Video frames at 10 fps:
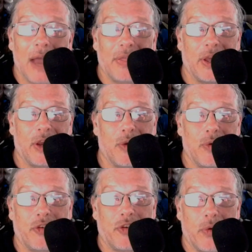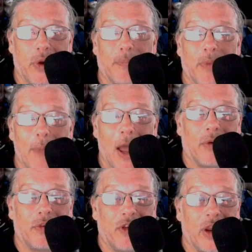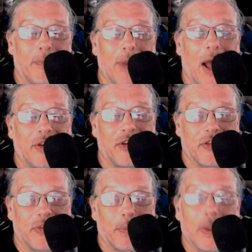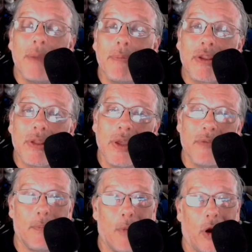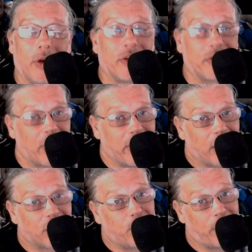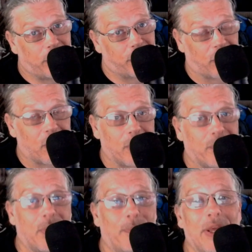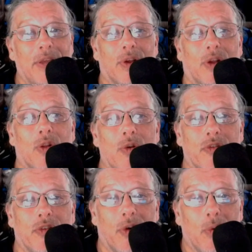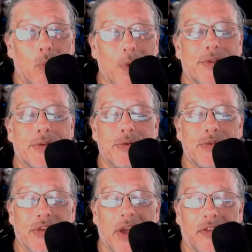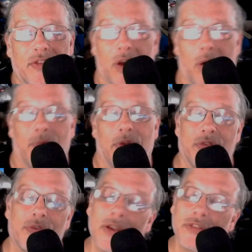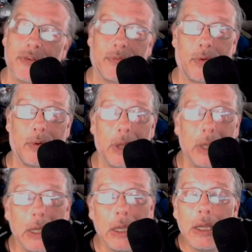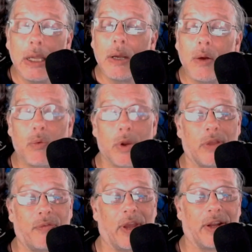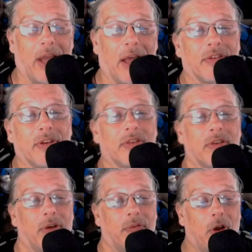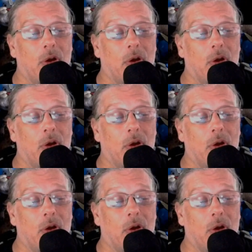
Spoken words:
I think Goose showed up to Mountain Jam not just to play, but to leave a mark, to say, yes, we deserve to be the closer with 2 sets of this festival. Really fantastic stuff.